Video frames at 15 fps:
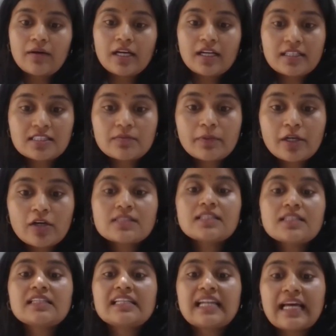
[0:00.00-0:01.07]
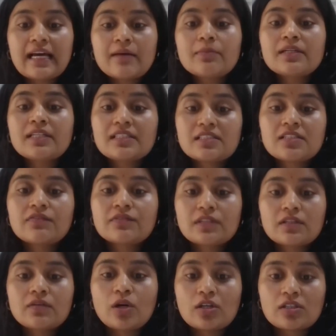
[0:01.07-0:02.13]
It's because the reliability of
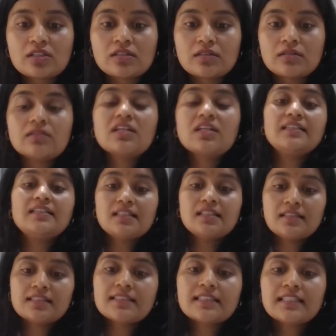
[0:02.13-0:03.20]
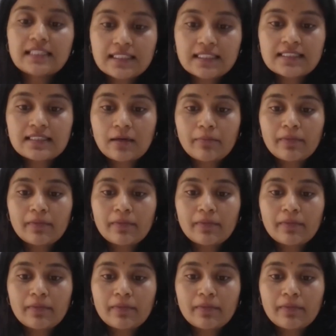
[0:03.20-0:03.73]
the water, continuously it is